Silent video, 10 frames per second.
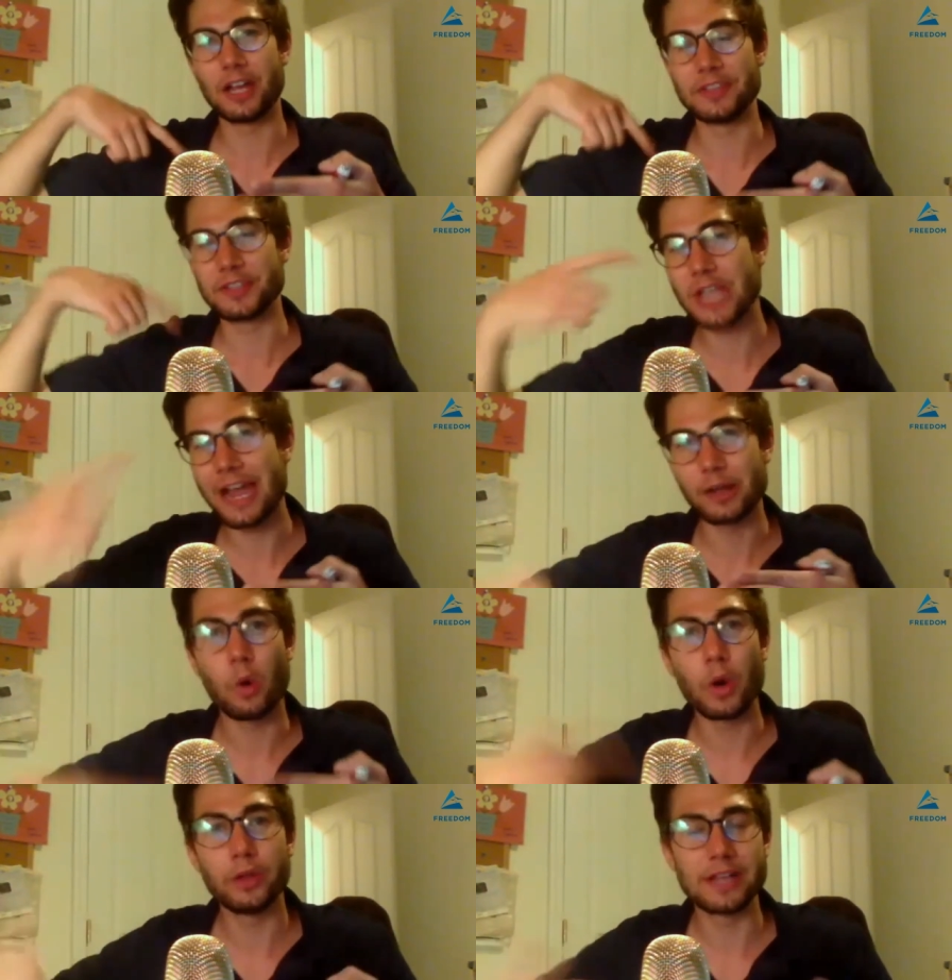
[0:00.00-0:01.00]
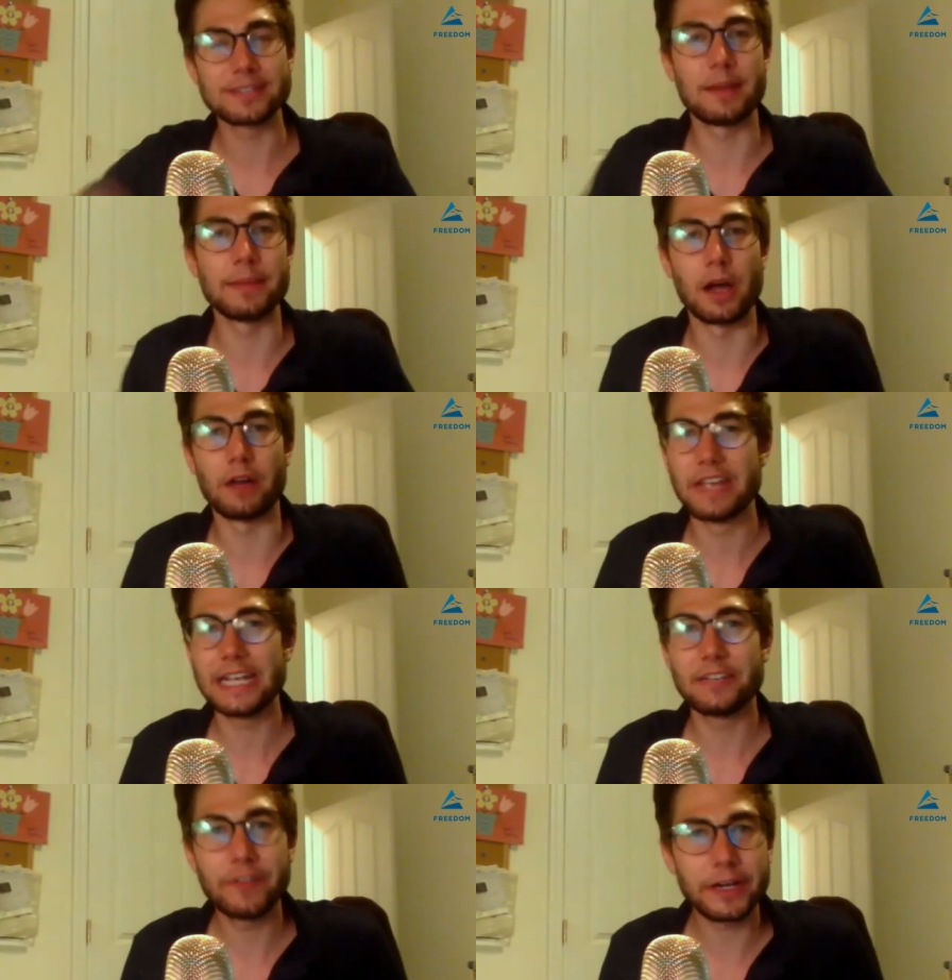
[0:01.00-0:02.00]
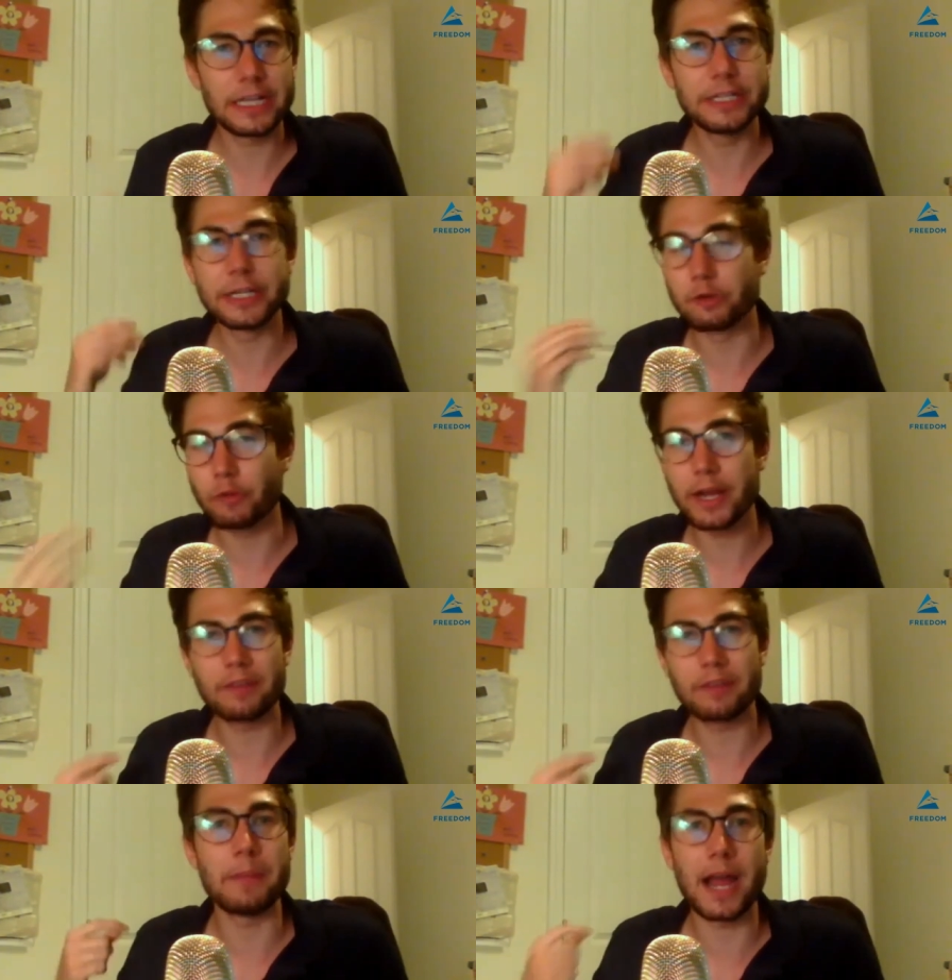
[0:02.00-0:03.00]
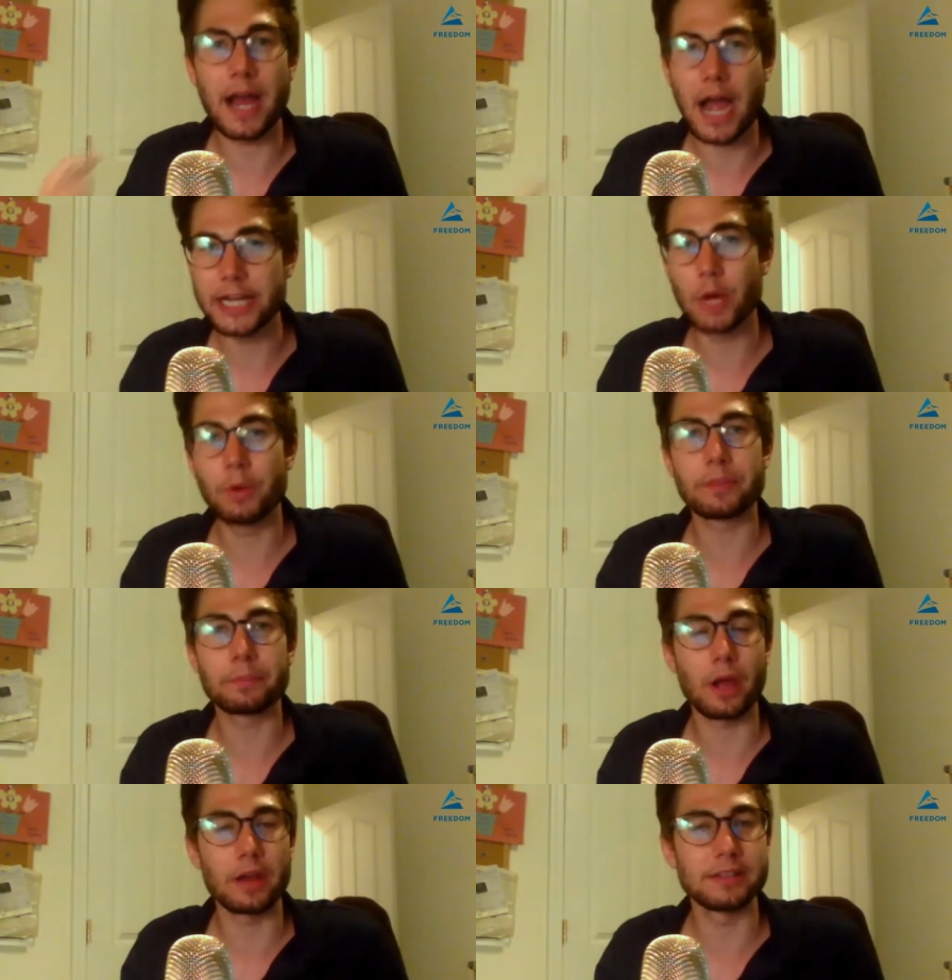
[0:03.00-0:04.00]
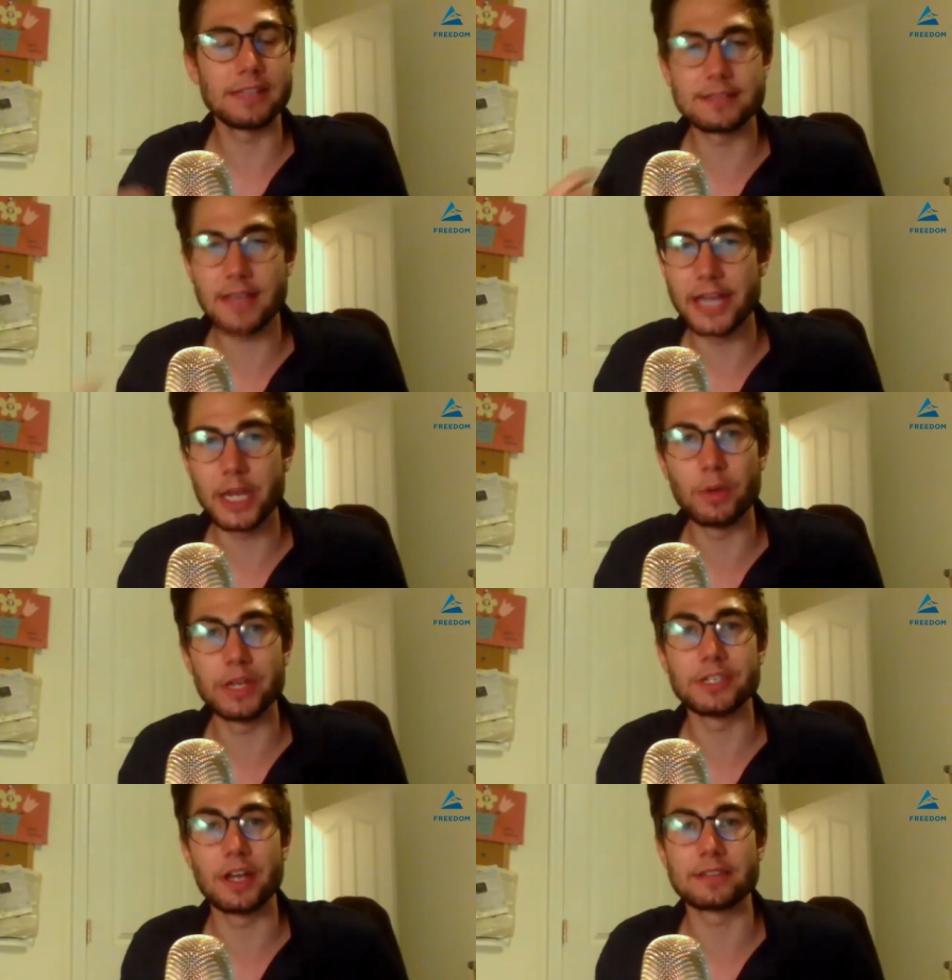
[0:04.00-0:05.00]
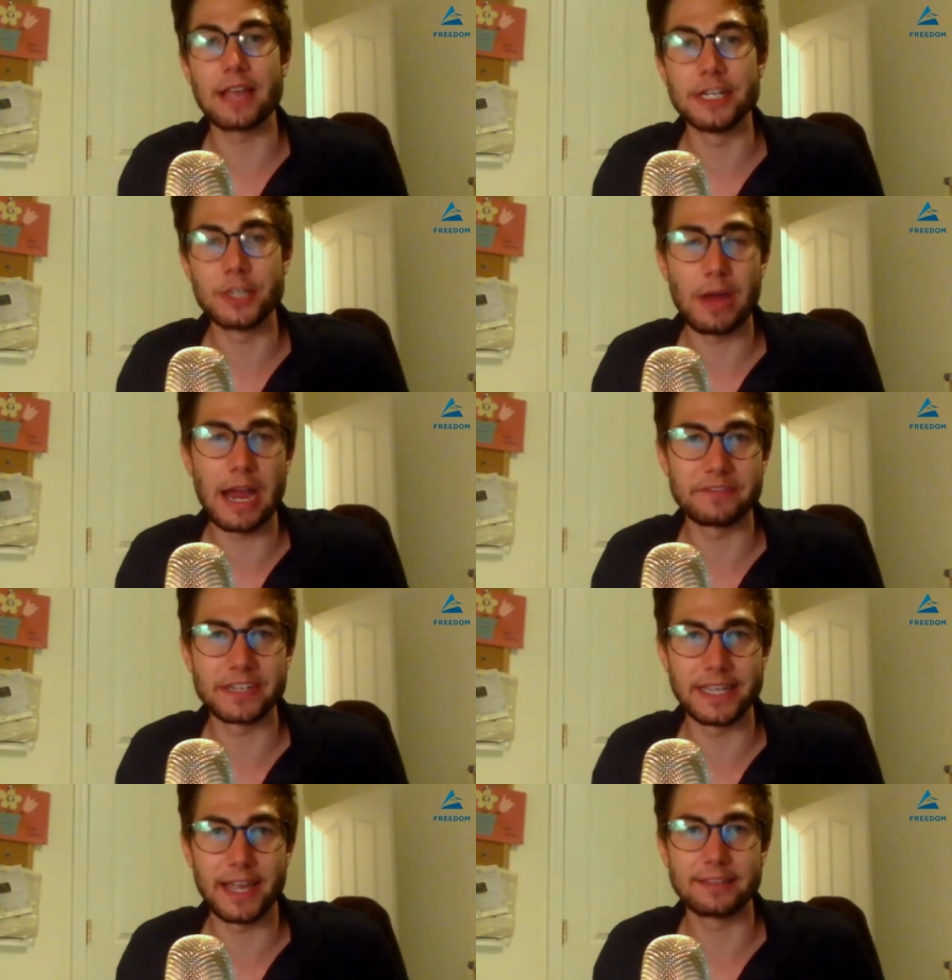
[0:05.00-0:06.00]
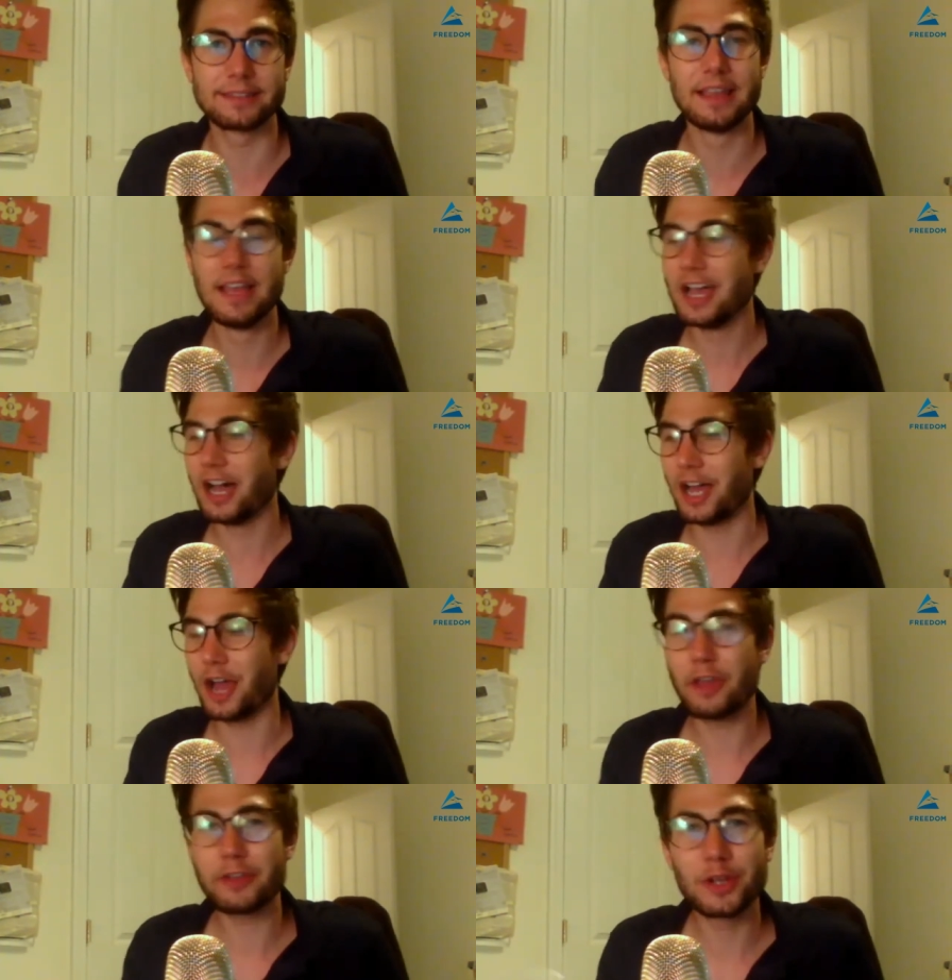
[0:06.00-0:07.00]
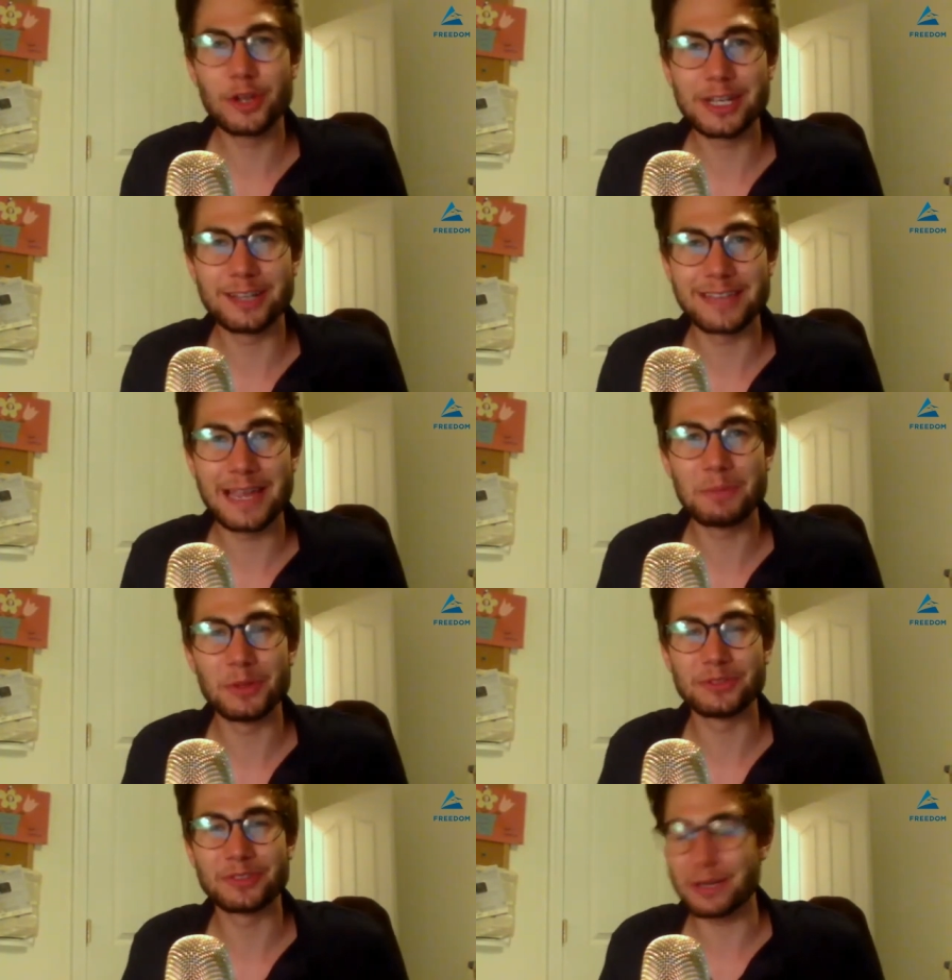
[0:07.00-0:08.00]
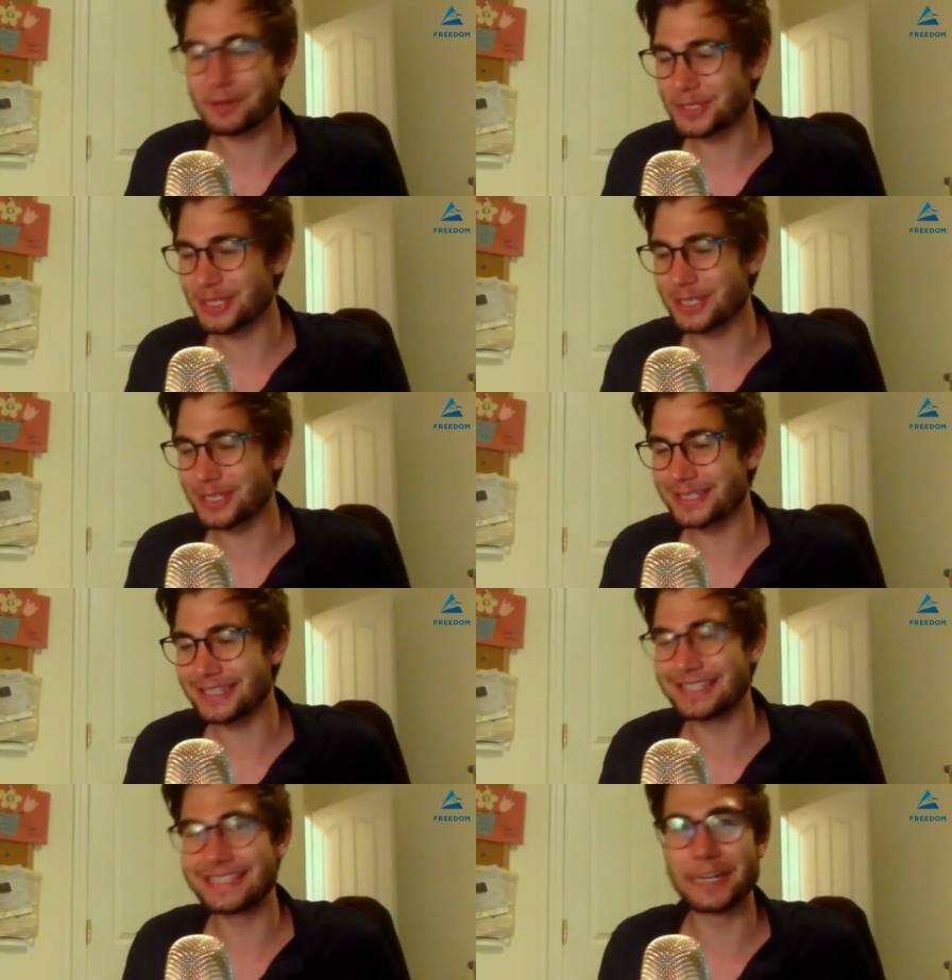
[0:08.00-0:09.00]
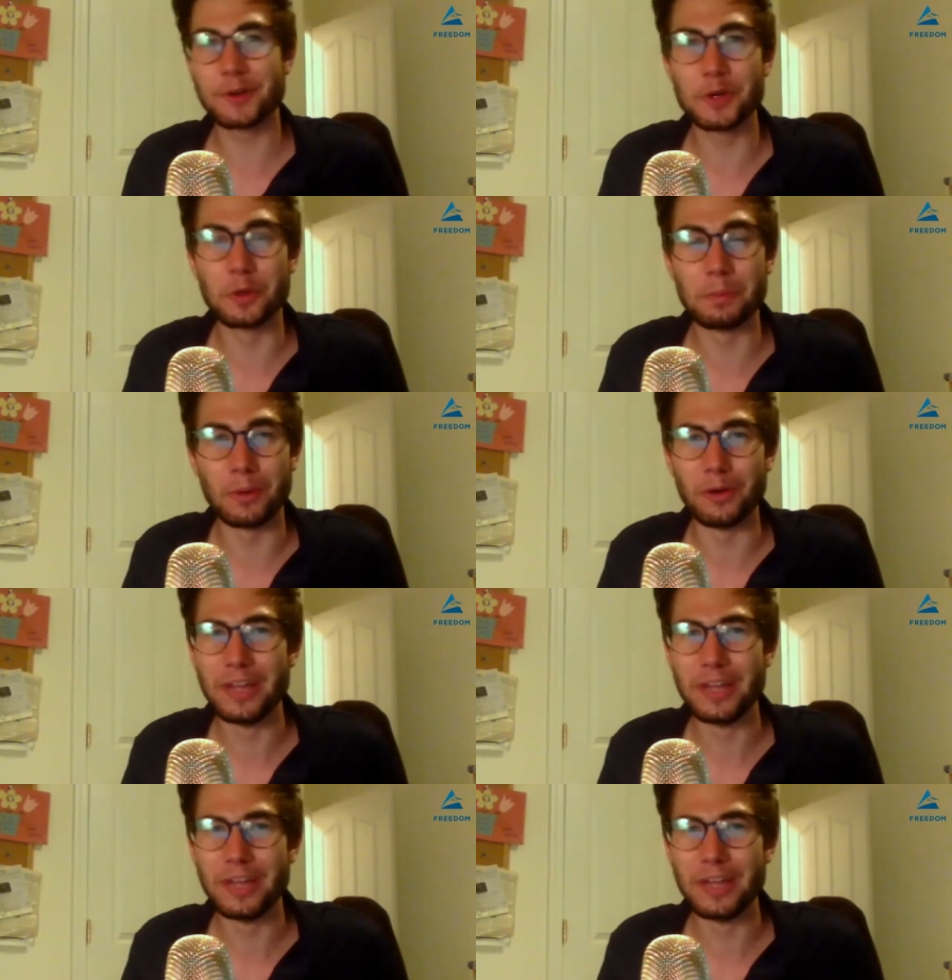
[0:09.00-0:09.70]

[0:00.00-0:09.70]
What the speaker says: kind of coil that's coming off, it's very clear right off the bat. I know what the product is. I know what it does. I don't have to guess. Another good example is there was this cereal bowl,